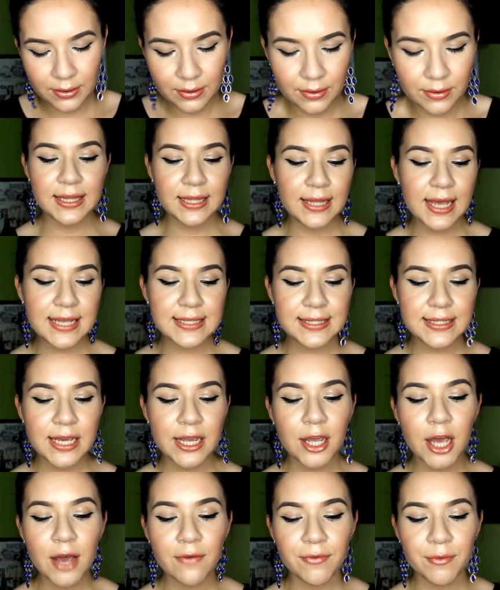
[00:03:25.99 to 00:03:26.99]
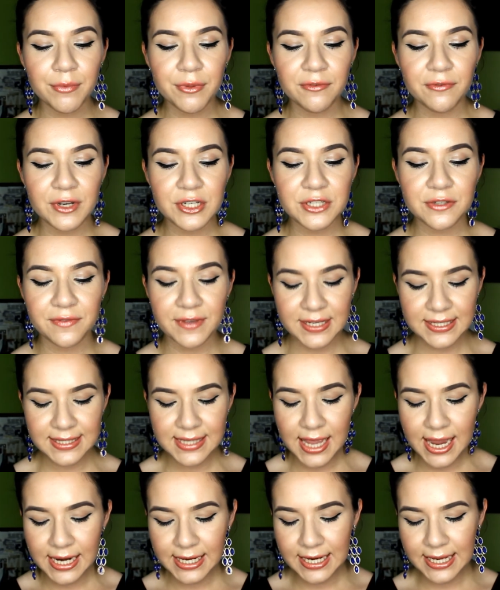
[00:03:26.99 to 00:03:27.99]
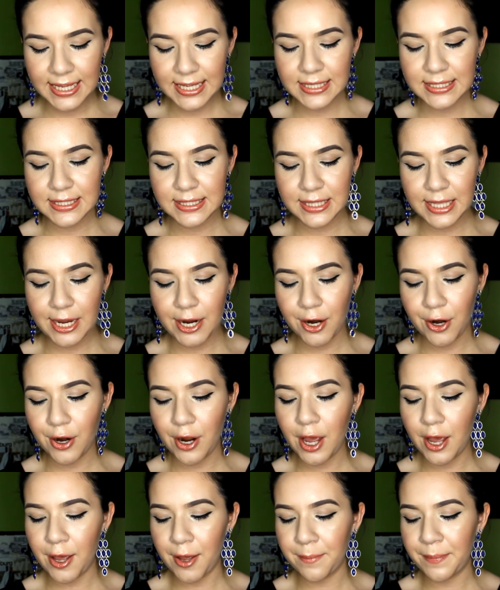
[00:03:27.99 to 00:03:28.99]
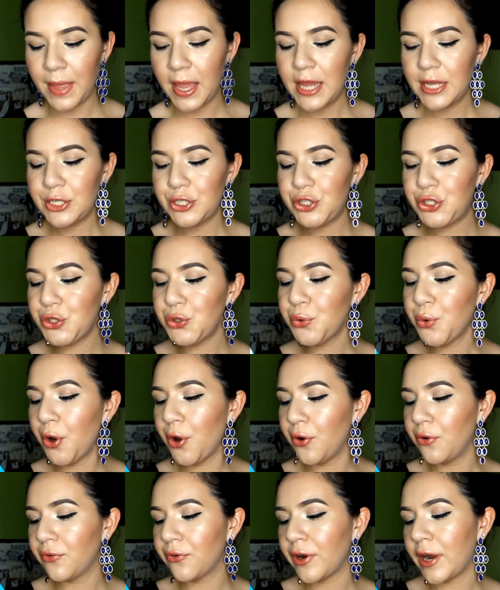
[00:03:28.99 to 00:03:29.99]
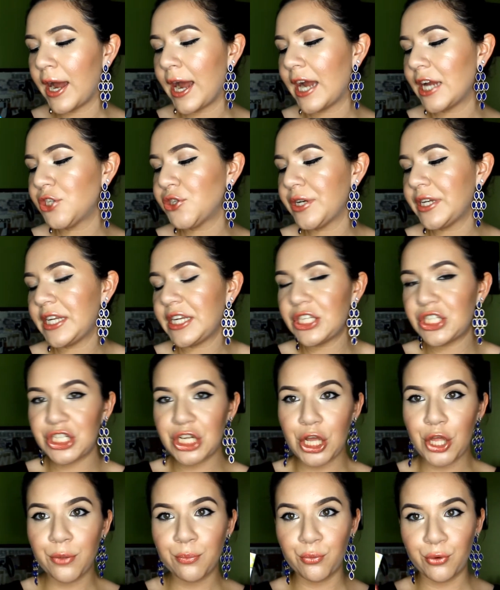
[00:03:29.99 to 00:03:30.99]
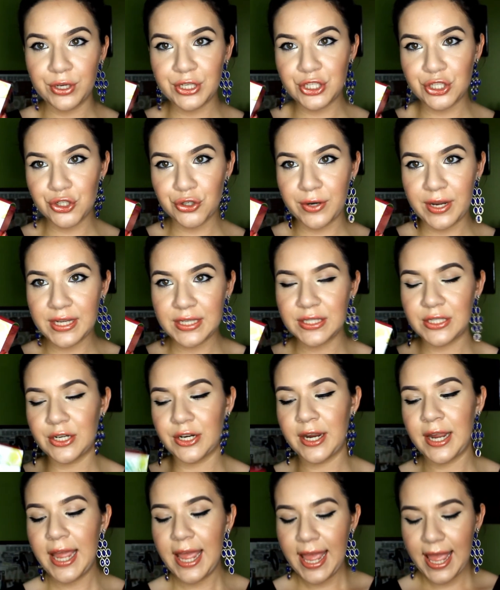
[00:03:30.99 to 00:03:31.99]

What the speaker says: And the last thing I got from the Fresh Effects line is their DoOver Hydrating Gel Moisturizer.